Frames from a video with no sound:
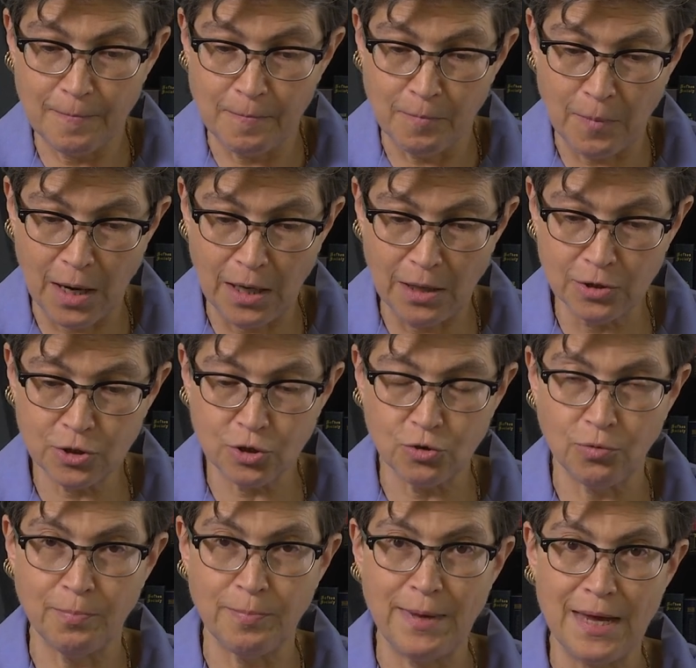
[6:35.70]

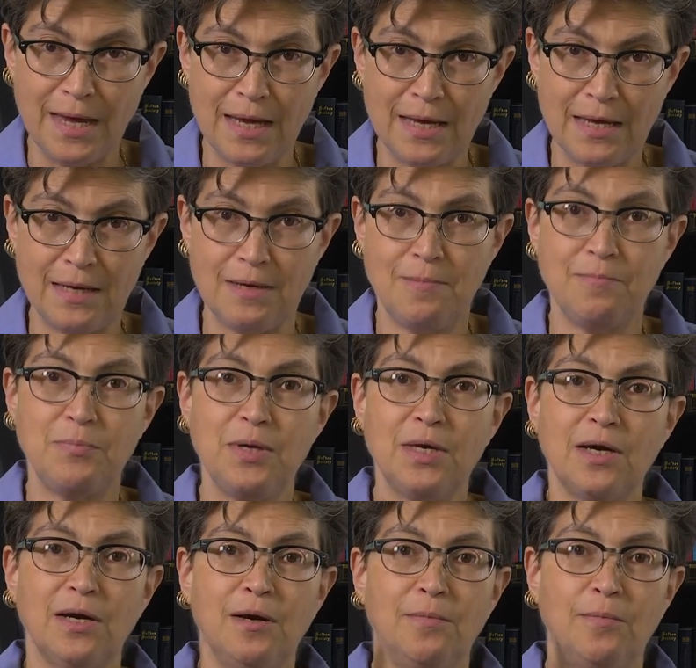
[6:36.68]
molecule may
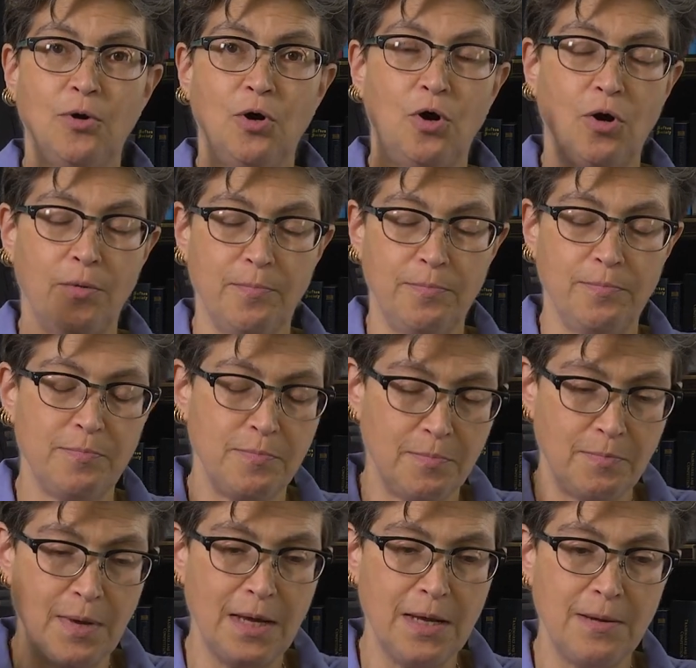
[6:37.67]
become uh,
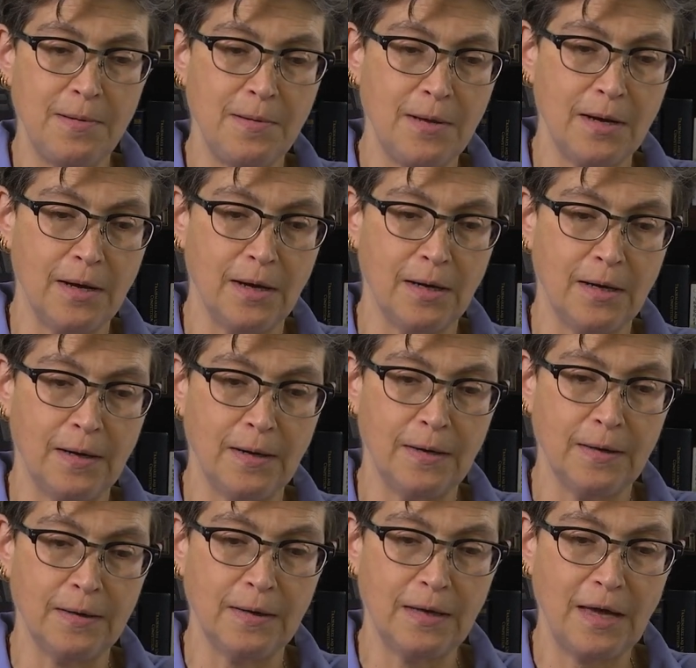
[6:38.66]
may
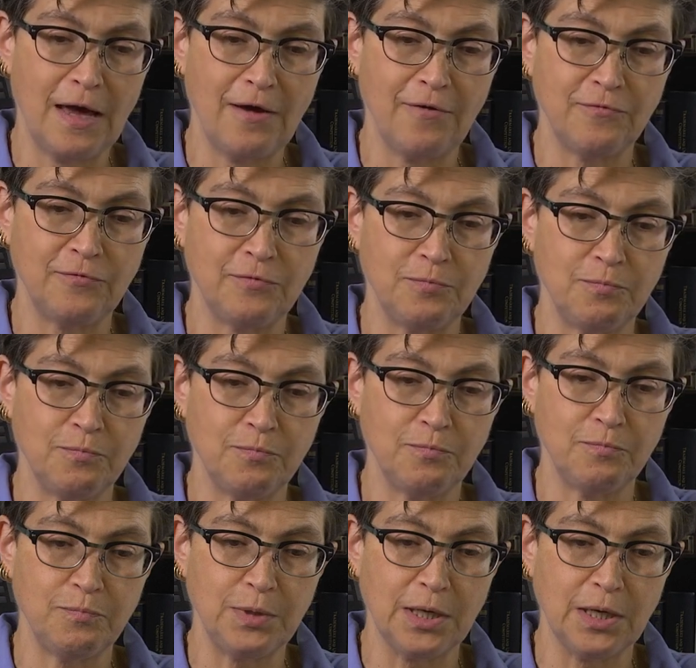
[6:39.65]
uh, have
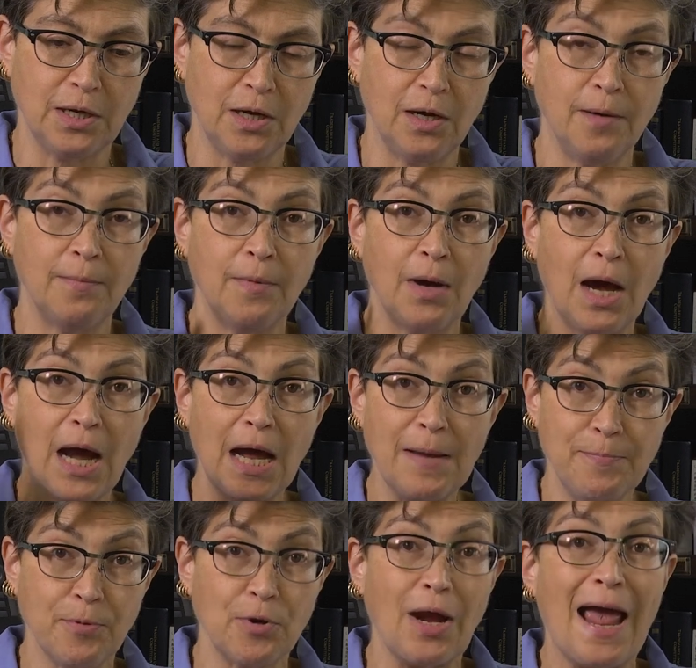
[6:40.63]
become
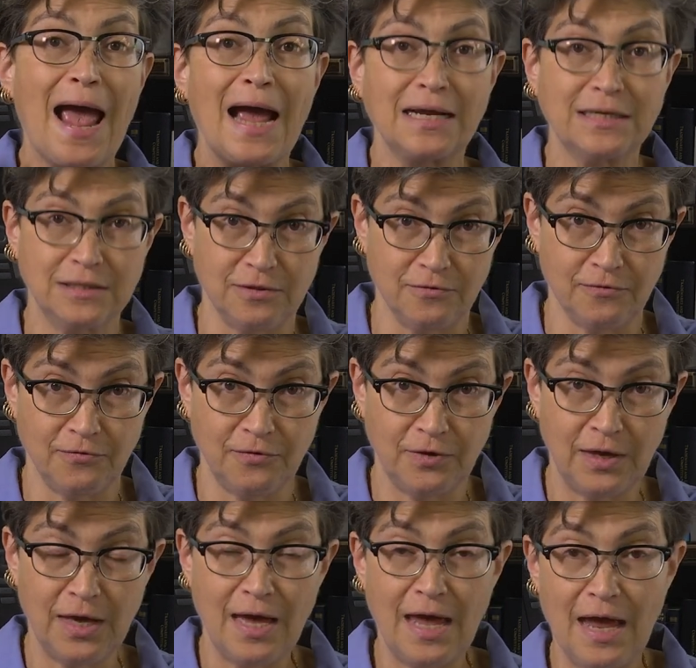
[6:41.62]
hyperactive
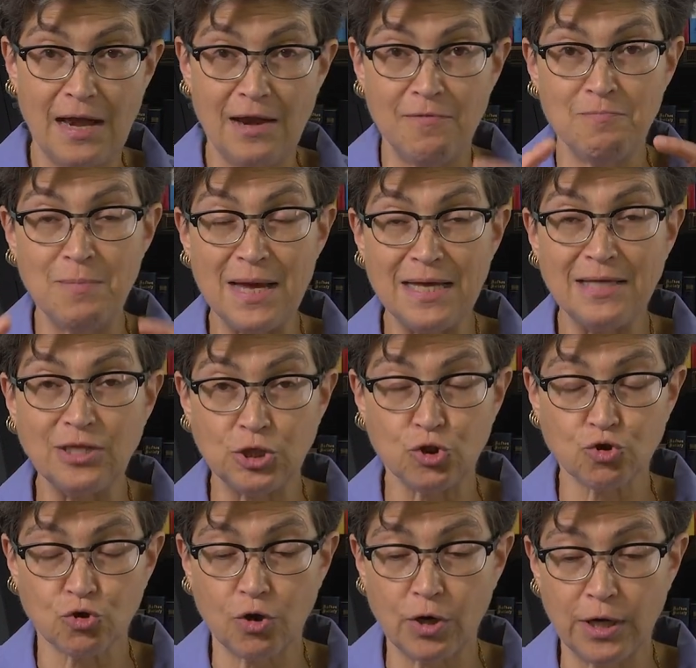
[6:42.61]
and it made the
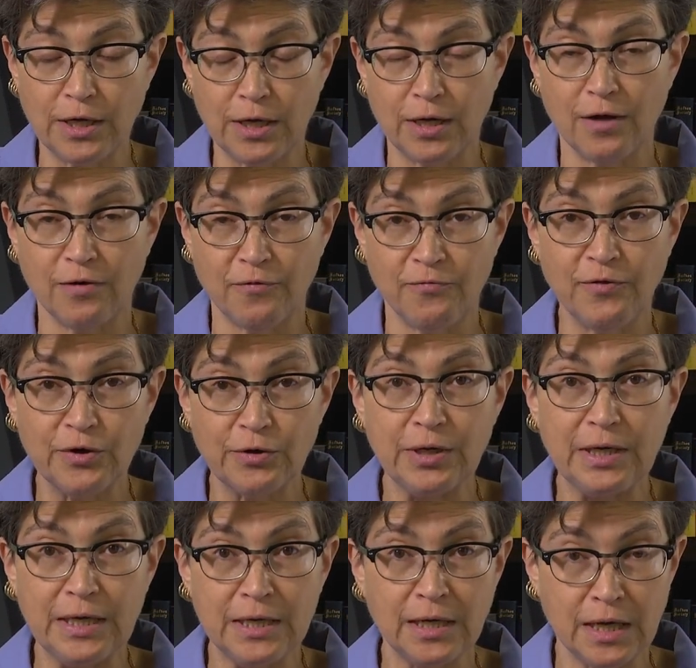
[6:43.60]
trachea a
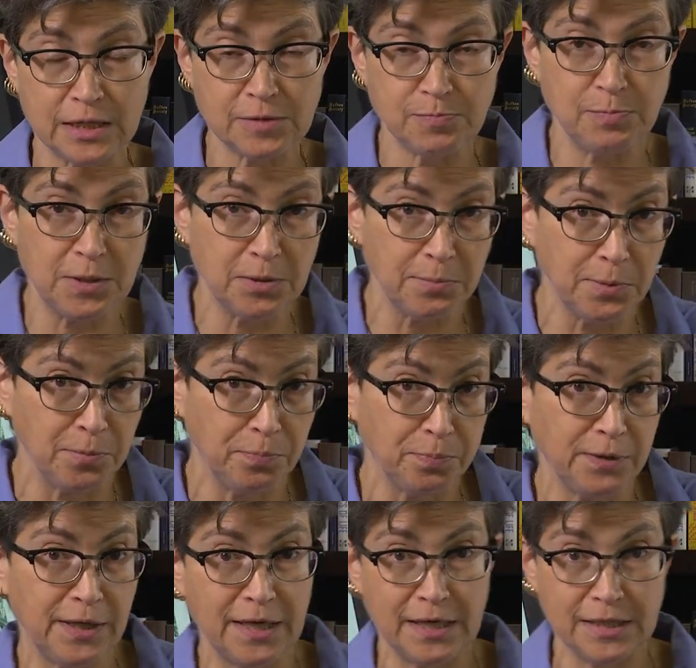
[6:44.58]
very inhospitable
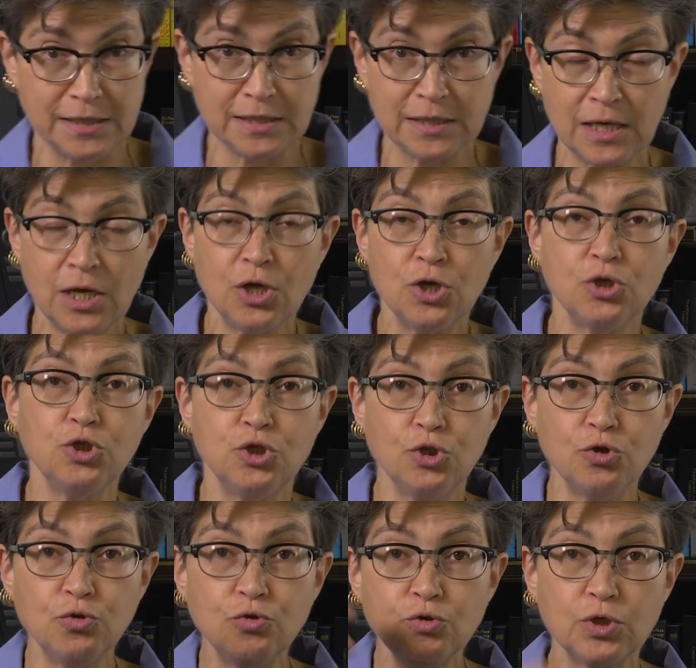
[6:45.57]
place
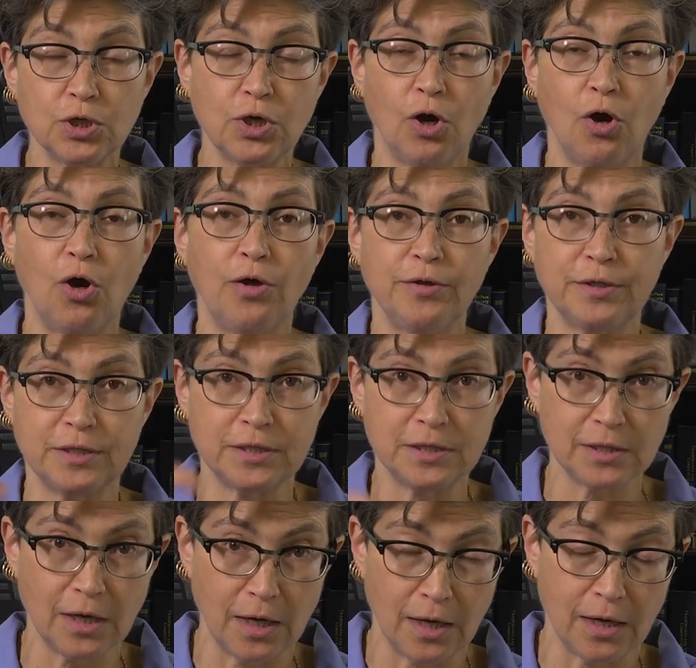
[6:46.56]
due to all
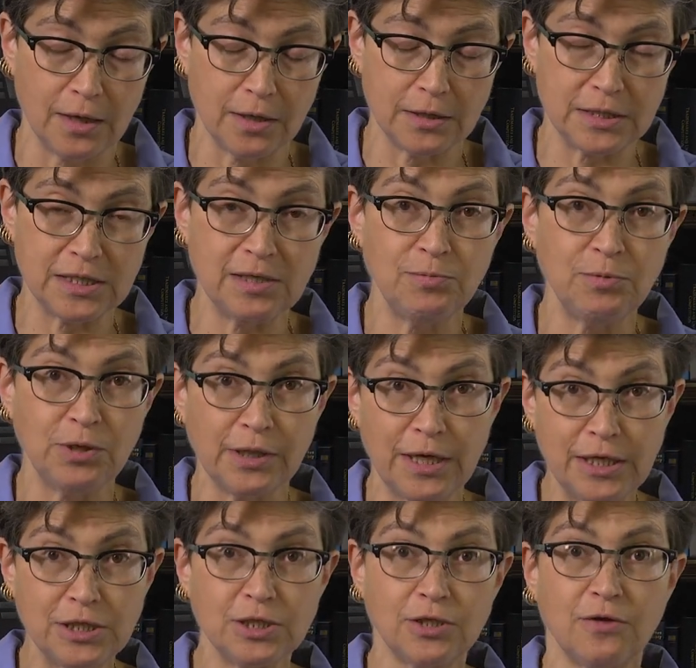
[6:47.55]
this uh,
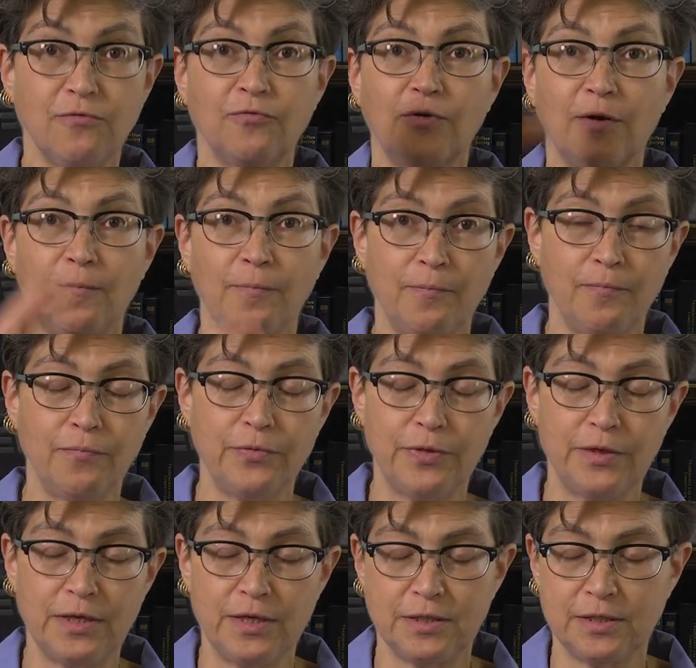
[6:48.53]
stimulation from
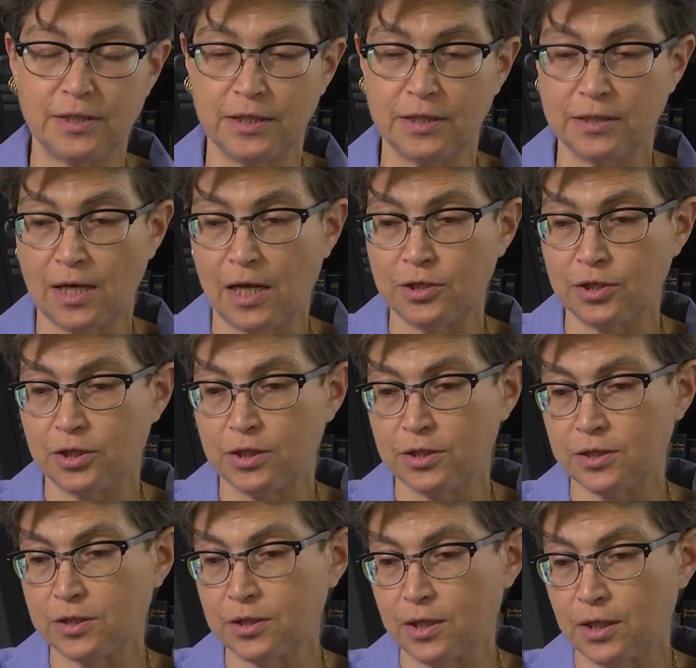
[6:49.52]
this
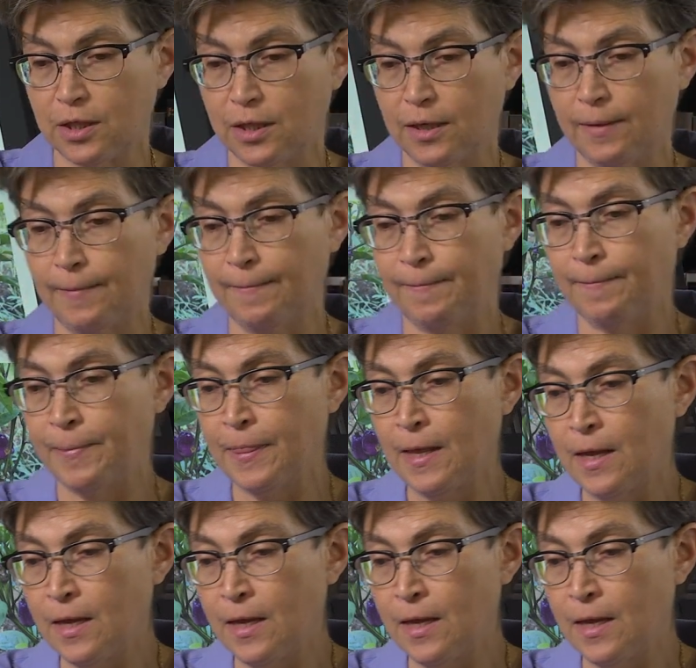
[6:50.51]
exogenous um,